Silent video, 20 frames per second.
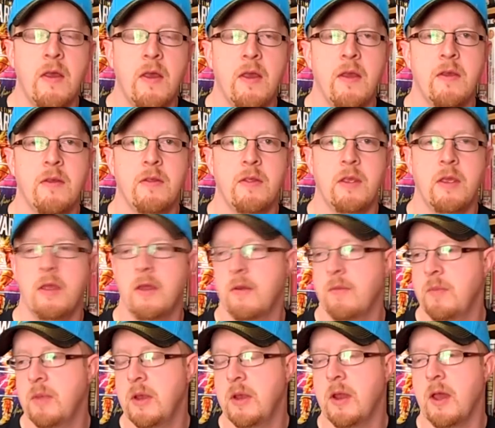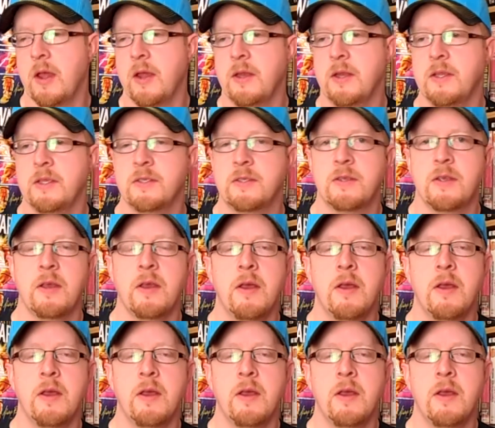in the mid-90s,